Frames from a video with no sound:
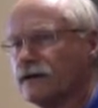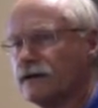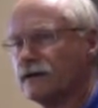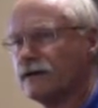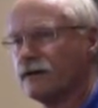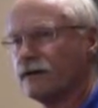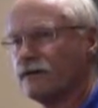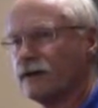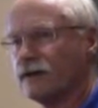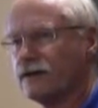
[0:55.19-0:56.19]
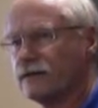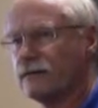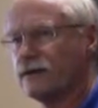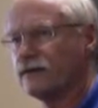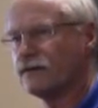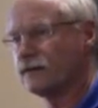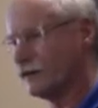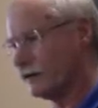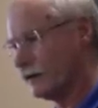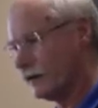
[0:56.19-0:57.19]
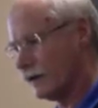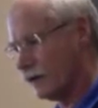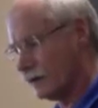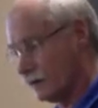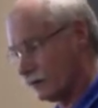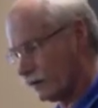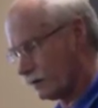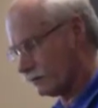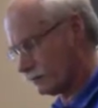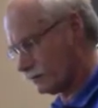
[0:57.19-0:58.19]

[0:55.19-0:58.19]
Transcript: I've got an old bike you might be interested in." Well,